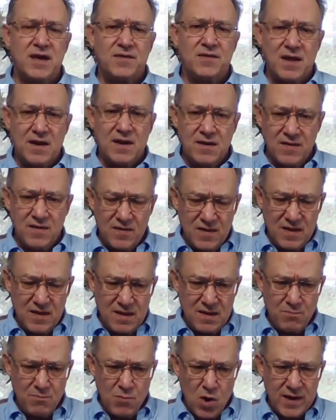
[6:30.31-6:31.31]
and then
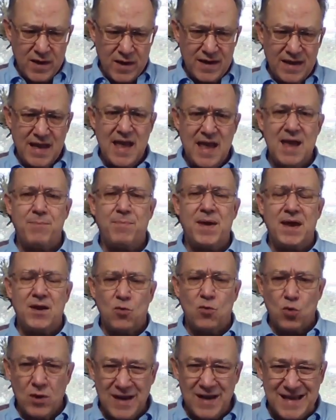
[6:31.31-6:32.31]
the marketing
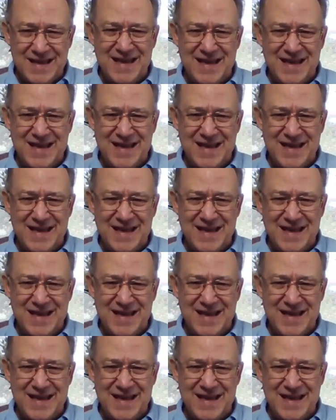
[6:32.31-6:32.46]
campaign really